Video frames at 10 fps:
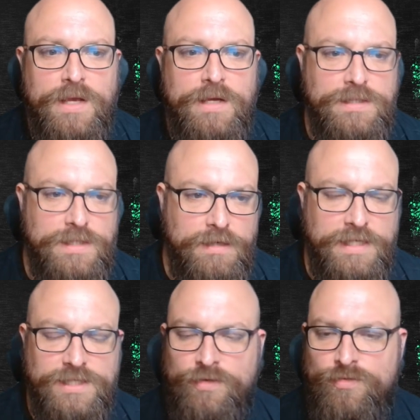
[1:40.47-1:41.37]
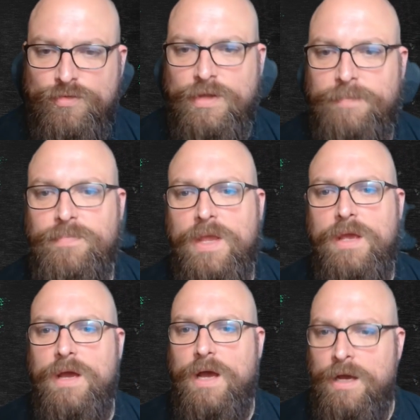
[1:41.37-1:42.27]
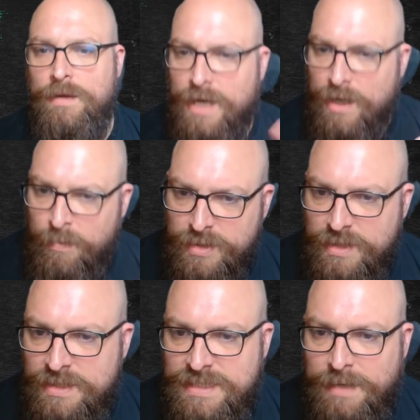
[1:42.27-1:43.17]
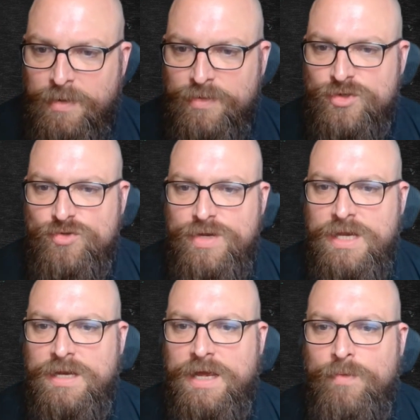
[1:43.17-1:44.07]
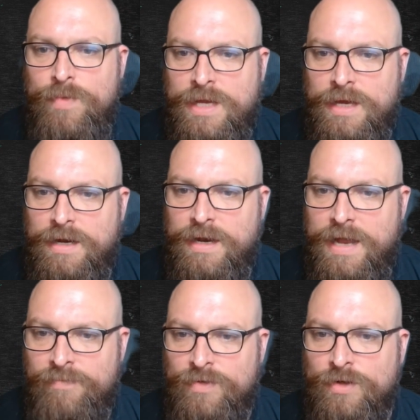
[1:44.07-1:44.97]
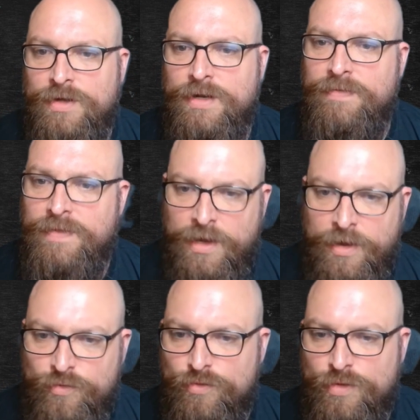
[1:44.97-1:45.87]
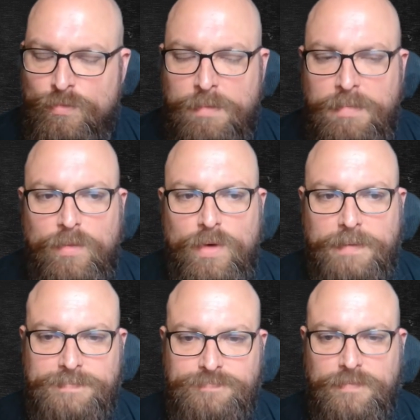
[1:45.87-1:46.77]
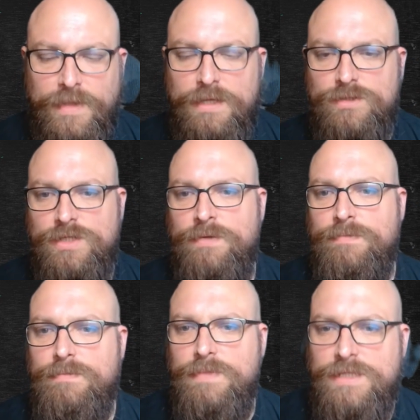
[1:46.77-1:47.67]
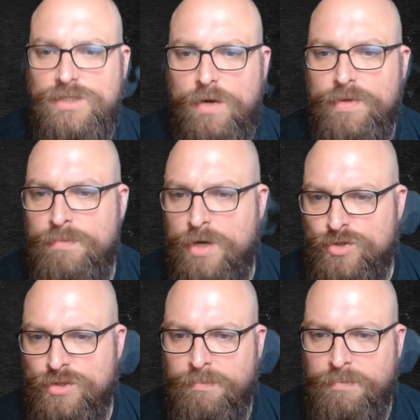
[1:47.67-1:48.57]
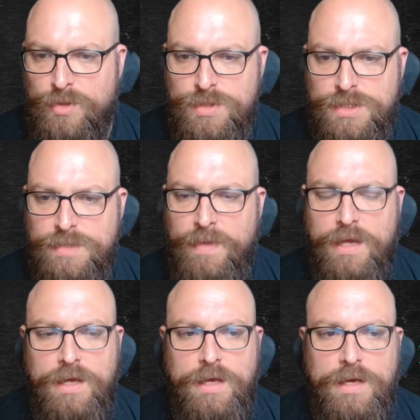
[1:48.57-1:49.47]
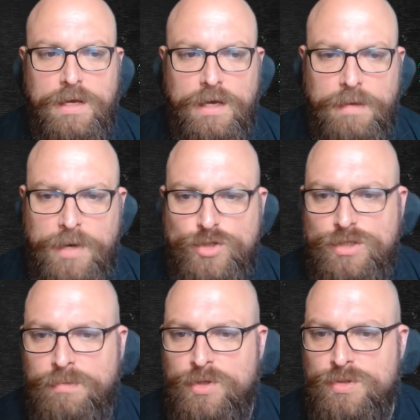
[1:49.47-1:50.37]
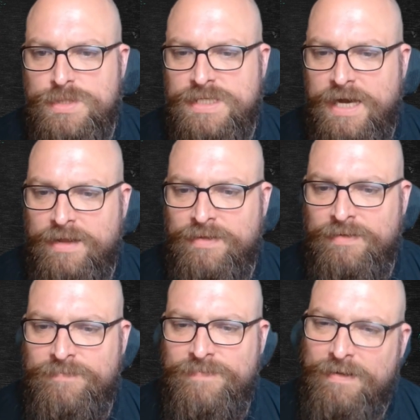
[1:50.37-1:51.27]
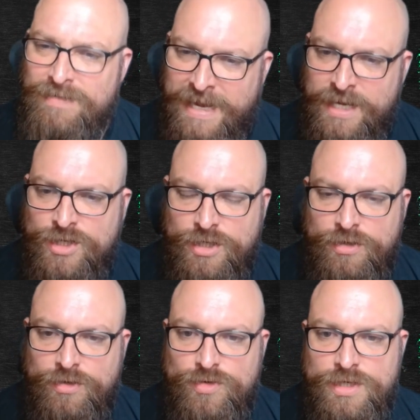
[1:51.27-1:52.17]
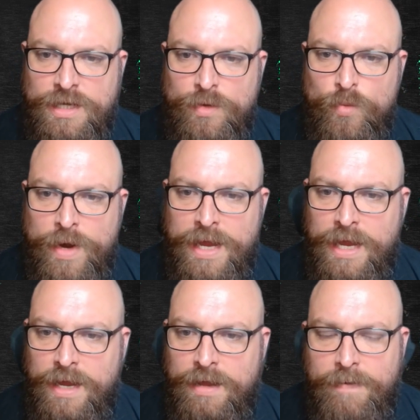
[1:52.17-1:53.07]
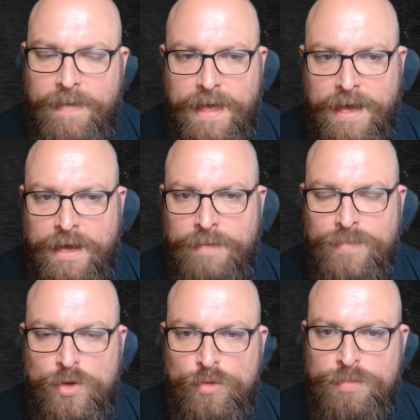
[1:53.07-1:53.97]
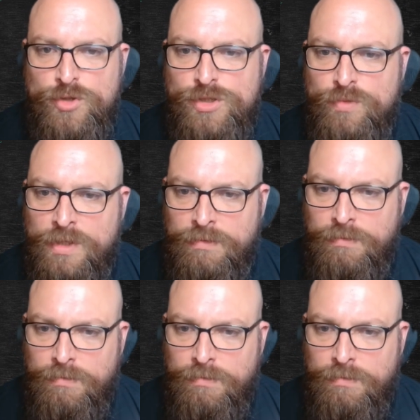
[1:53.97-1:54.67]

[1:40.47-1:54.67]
So let's go through them. I'll put the list up on the screen and we can have a look at it and then go through them one by one. So let's start with emotional abuse. Emotional abuse is kind of the foundation usually where your abuser will